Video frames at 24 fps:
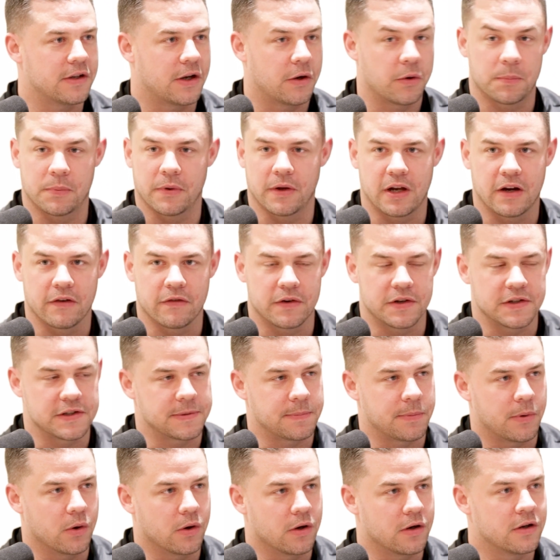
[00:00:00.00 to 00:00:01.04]
I would play every
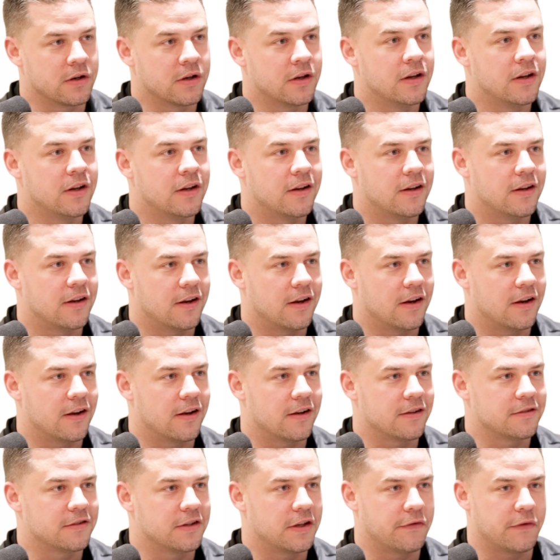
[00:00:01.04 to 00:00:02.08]
sport
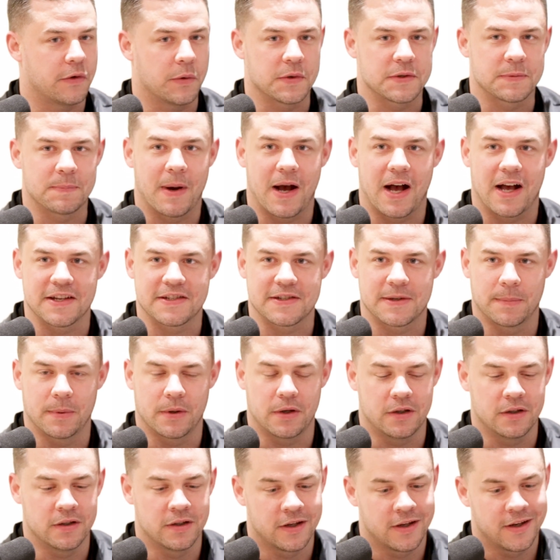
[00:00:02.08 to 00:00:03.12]
if it was
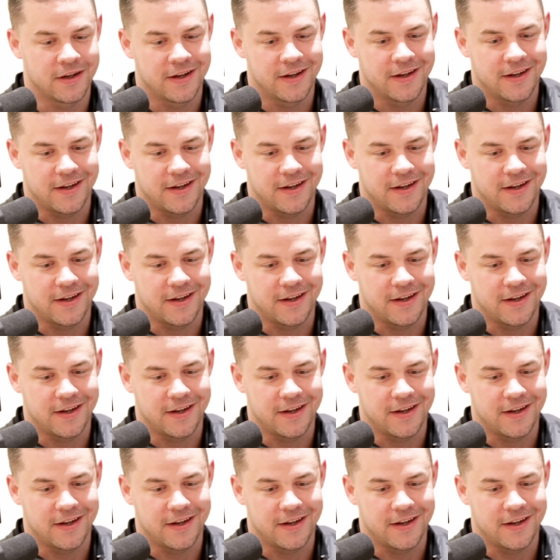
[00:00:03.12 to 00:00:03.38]
possible,